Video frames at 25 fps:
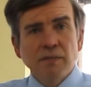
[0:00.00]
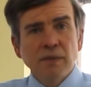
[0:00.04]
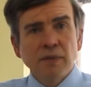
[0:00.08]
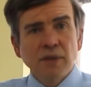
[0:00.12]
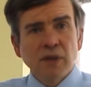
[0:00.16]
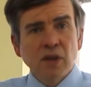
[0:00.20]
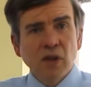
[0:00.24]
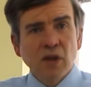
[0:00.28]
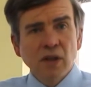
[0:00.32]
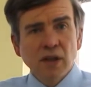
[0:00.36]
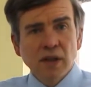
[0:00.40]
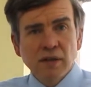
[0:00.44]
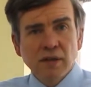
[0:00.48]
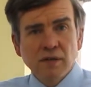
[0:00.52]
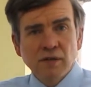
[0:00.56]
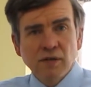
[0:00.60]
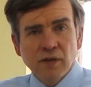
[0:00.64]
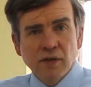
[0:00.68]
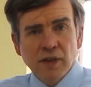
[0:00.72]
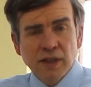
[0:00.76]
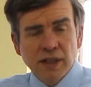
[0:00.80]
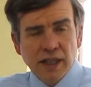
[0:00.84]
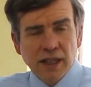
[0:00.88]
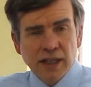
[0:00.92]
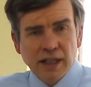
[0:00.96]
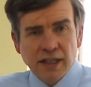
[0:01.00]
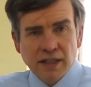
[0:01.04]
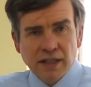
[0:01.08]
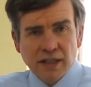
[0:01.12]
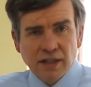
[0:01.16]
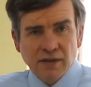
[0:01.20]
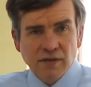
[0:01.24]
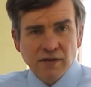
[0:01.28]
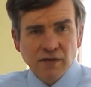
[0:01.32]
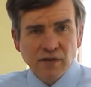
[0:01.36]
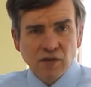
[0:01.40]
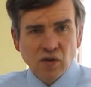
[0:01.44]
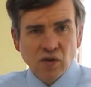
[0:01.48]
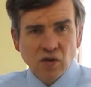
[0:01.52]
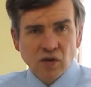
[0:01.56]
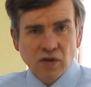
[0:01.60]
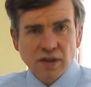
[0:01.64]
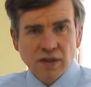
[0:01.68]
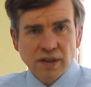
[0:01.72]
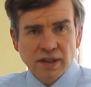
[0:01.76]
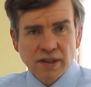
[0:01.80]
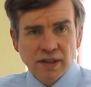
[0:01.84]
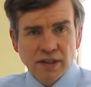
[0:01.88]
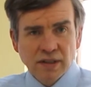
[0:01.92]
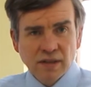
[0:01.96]
colour for the
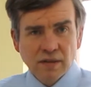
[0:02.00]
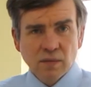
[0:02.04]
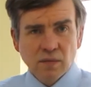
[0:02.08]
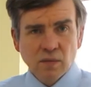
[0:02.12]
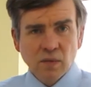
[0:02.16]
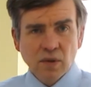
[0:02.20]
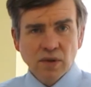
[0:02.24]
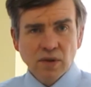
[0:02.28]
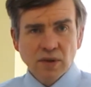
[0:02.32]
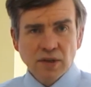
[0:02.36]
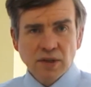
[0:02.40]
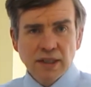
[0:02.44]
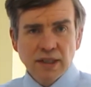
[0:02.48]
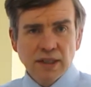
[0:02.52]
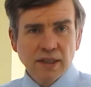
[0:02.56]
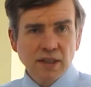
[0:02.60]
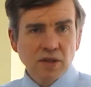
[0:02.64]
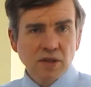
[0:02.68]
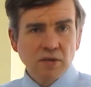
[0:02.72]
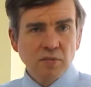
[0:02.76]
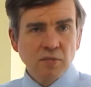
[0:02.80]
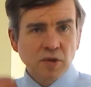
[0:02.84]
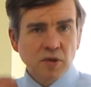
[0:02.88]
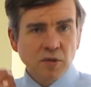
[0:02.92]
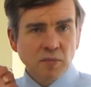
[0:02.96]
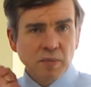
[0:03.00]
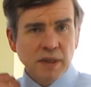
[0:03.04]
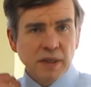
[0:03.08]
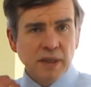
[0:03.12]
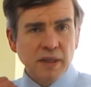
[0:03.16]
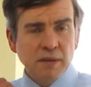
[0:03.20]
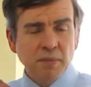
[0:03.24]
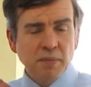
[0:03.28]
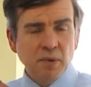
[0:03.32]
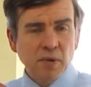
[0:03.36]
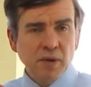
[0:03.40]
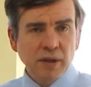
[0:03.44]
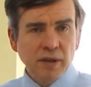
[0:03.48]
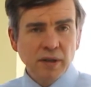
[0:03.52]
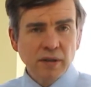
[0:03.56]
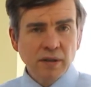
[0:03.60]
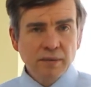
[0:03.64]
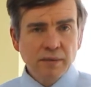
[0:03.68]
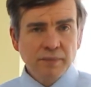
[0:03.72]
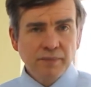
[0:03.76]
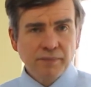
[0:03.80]
1940s was this spear point